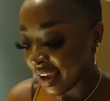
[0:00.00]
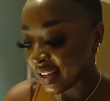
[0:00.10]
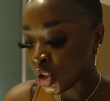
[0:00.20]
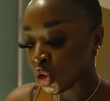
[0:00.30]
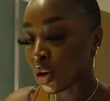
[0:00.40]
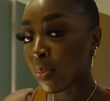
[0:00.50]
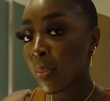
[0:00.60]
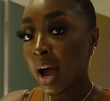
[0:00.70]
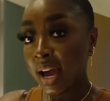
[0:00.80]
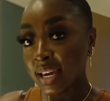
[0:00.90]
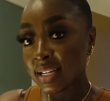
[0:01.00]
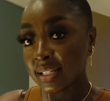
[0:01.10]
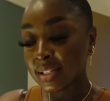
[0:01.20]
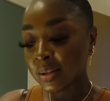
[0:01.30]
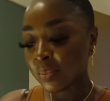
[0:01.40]

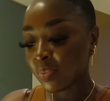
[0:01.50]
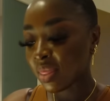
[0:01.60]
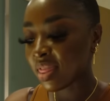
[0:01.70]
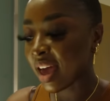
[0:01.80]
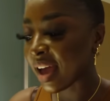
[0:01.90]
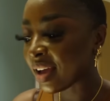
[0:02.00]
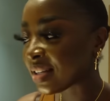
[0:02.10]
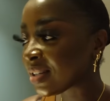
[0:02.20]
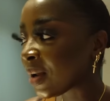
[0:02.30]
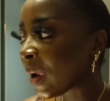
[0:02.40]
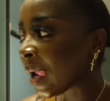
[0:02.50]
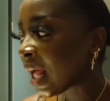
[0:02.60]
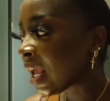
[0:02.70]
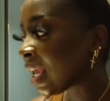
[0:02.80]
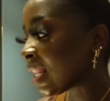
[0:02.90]
Surmise that
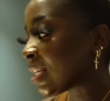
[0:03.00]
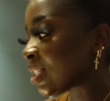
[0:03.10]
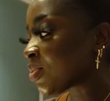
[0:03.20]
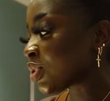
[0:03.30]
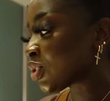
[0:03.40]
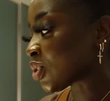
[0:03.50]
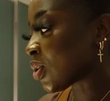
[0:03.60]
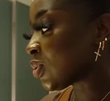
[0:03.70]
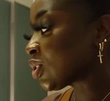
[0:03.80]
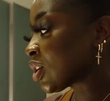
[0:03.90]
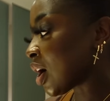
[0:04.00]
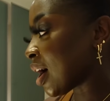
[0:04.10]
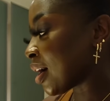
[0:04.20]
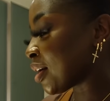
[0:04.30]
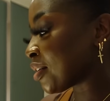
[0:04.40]
it is a result
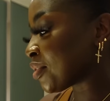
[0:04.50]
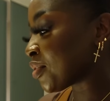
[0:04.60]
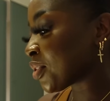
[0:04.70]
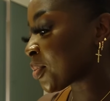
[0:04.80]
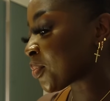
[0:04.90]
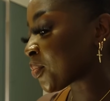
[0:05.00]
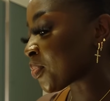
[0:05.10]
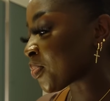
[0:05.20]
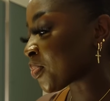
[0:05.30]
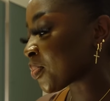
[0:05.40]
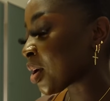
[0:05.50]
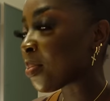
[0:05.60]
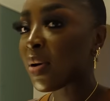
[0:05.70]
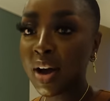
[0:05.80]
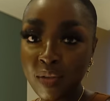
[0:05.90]
of
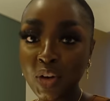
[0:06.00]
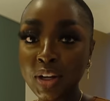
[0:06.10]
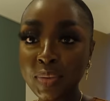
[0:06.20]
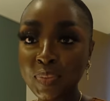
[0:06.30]
poverty.